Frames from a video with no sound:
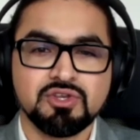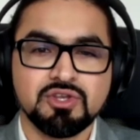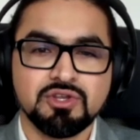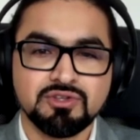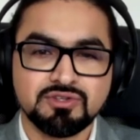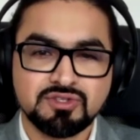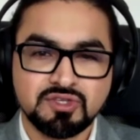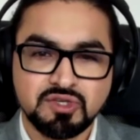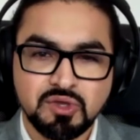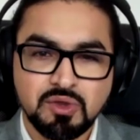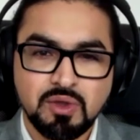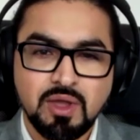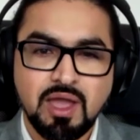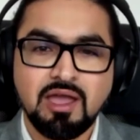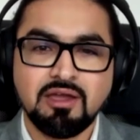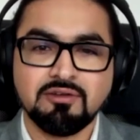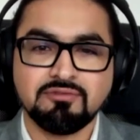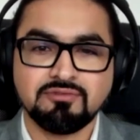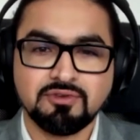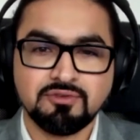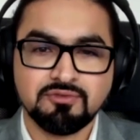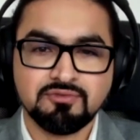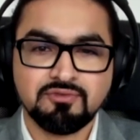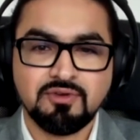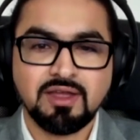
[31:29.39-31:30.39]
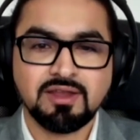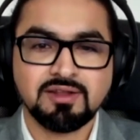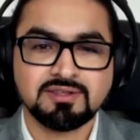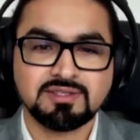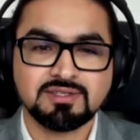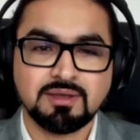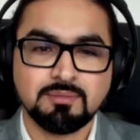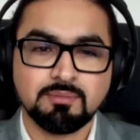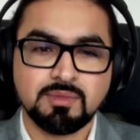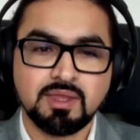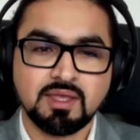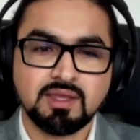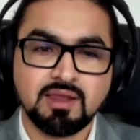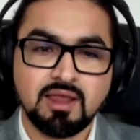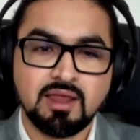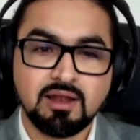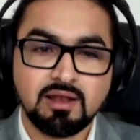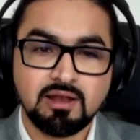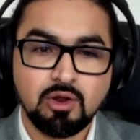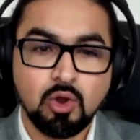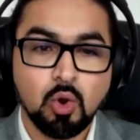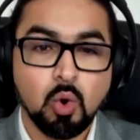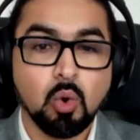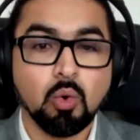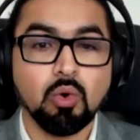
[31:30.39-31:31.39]
and so you have to find something that
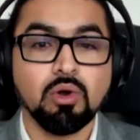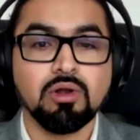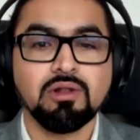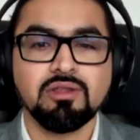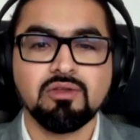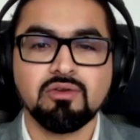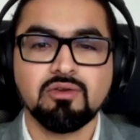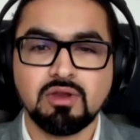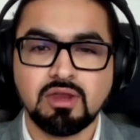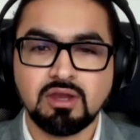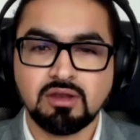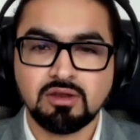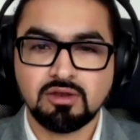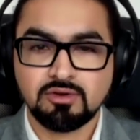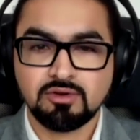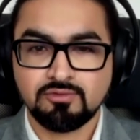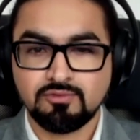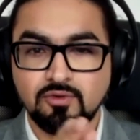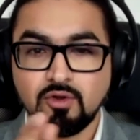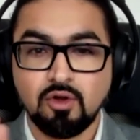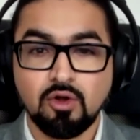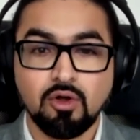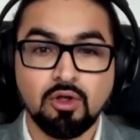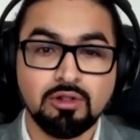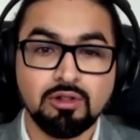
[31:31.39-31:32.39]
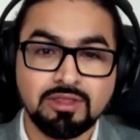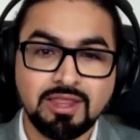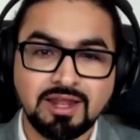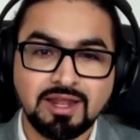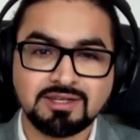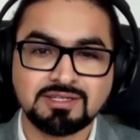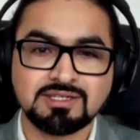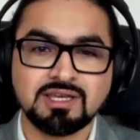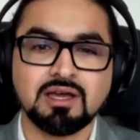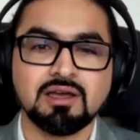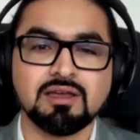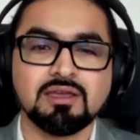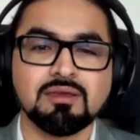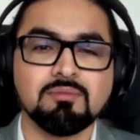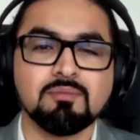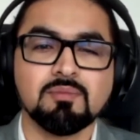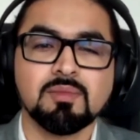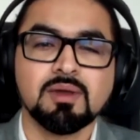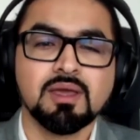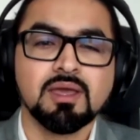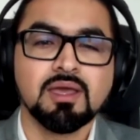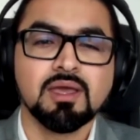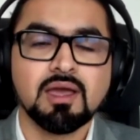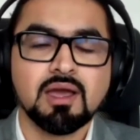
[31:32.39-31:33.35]
will hold the reader for all that time.